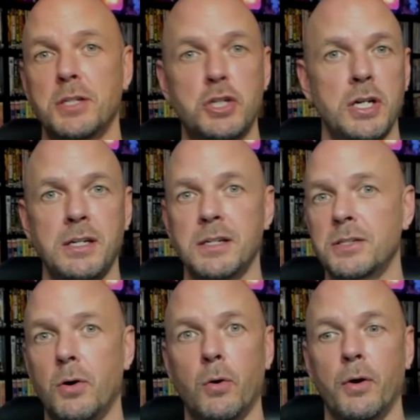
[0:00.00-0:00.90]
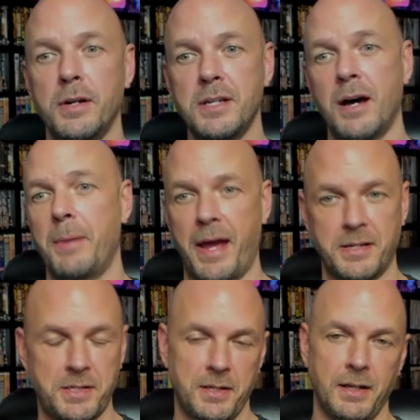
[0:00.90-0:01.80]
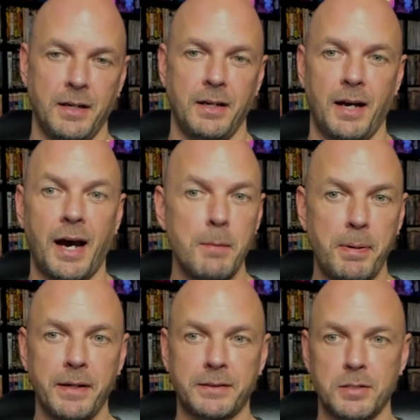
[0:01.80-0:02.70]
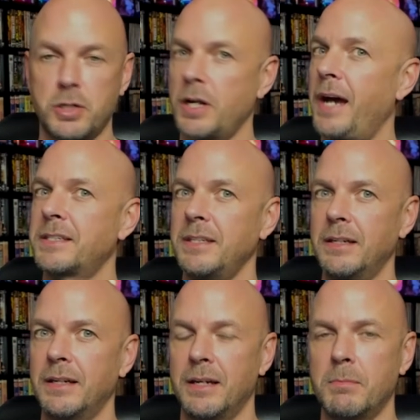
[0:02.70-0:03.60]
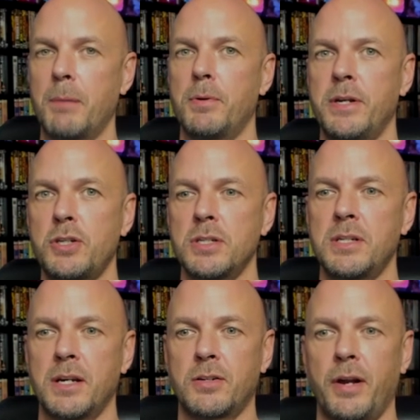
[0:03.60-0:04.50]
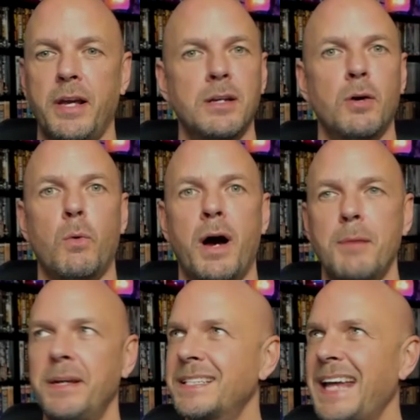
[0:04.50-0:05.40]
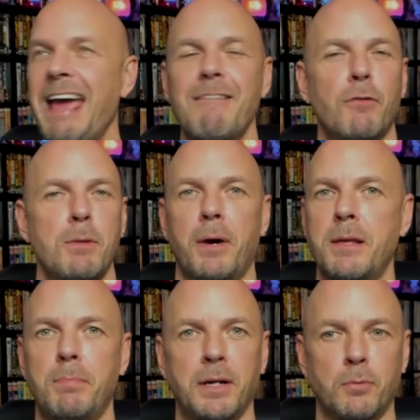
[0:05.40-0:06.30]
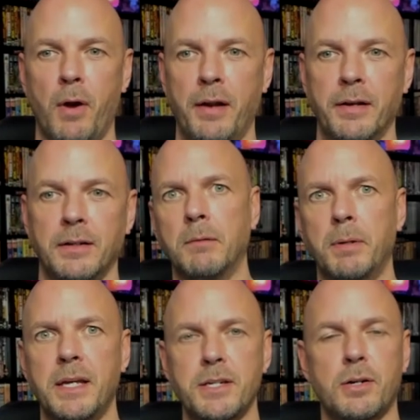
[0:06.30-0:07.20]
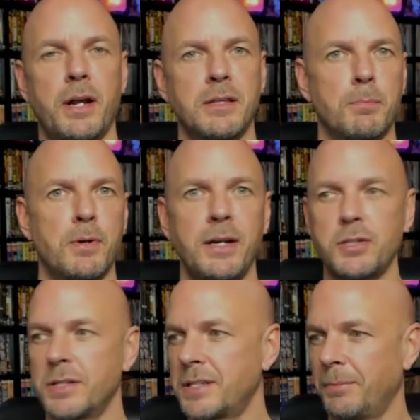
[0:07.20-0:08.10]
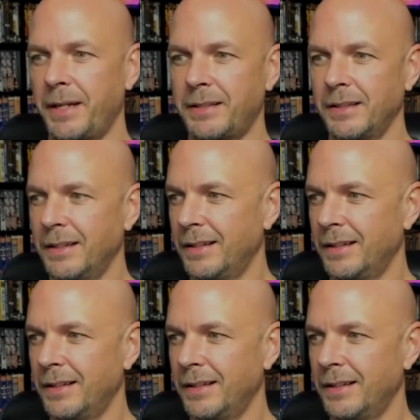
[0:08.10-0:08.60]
a genius or a dumbass. I picked Shotzi in my predictions yesterday. You know why? Because everybody picked Ronda. But yesterday in the predictions, I'm like,